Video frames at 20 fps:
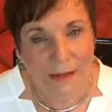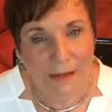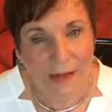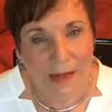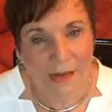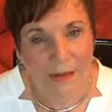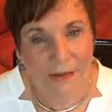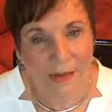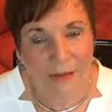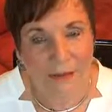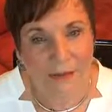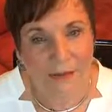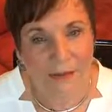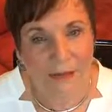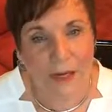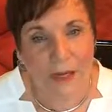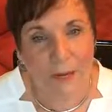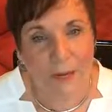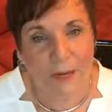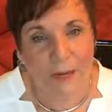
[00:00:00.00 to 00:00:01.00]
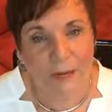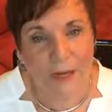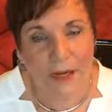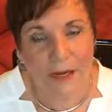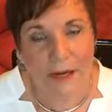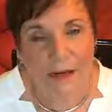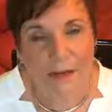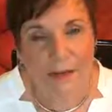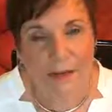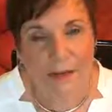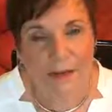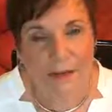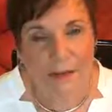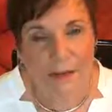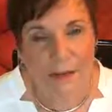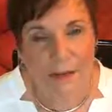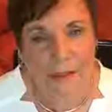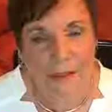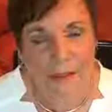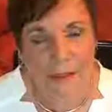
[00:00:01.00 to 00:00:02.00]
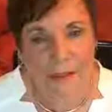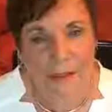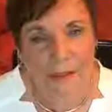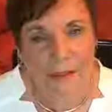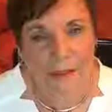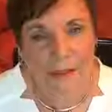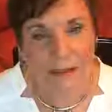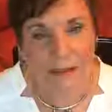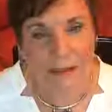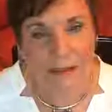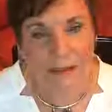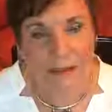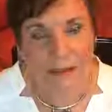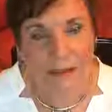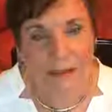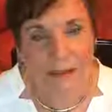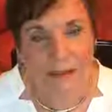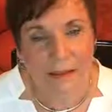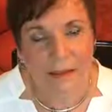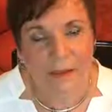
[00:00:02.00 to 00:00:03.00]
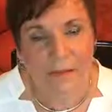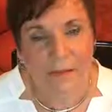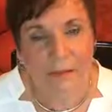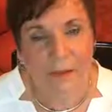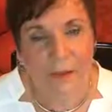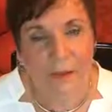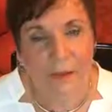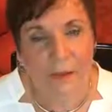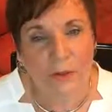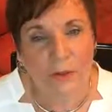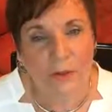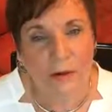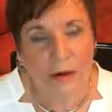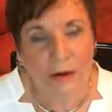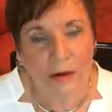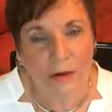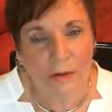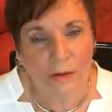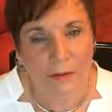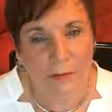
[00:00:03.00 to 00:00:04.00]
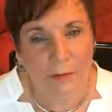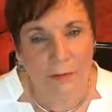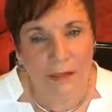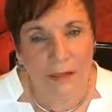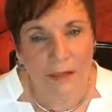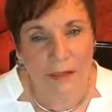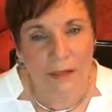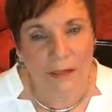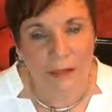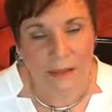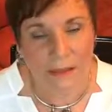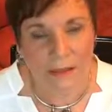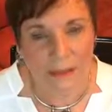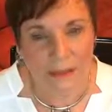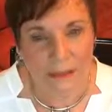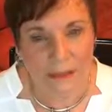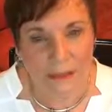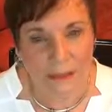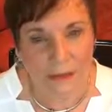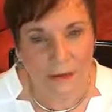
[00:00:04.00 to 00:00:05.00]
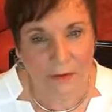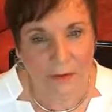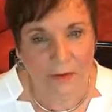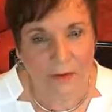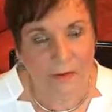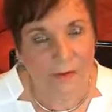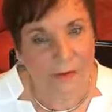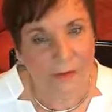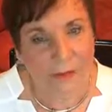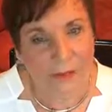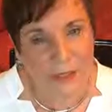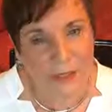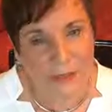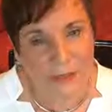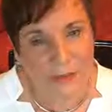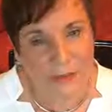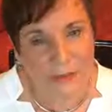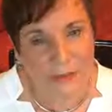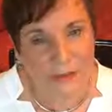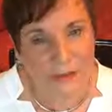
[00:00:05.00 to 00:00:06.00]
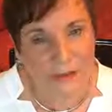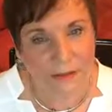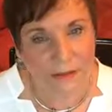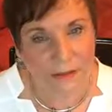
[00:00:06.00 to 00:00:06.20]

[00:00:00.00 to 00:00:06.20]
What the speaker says: And now simultaneously, feel your heart beating in the center of your chest